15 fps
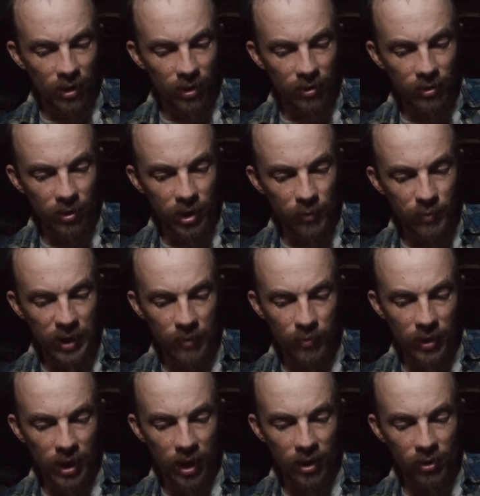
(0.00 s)
The only
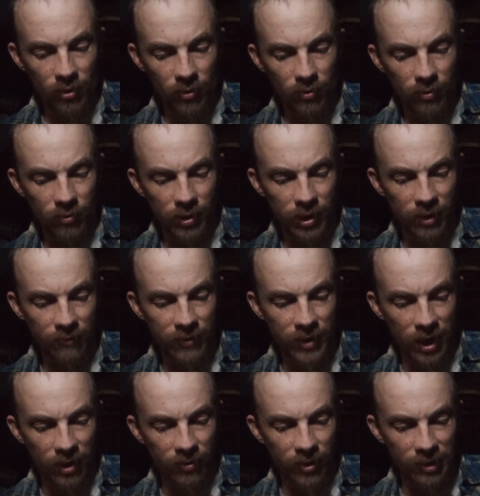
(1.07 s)
people I know who lived
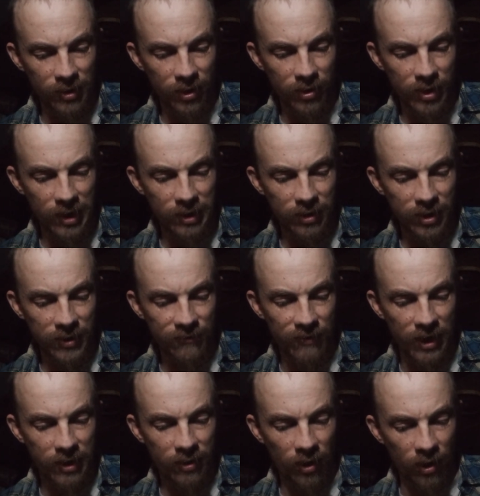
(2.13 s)
down there are Nicholas
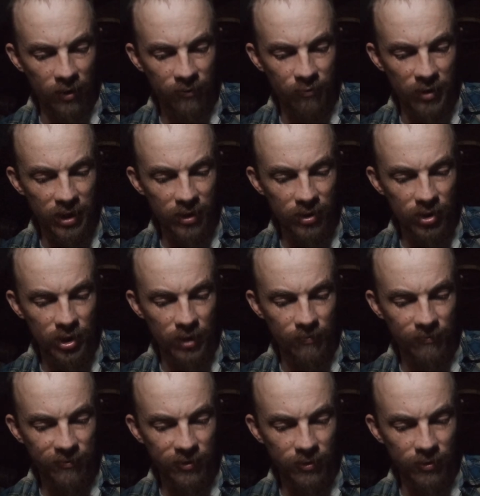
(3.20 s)
von Hoffman and
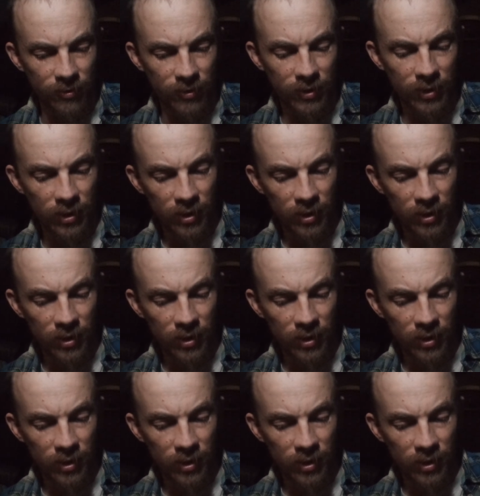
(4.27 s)
Jim Flug,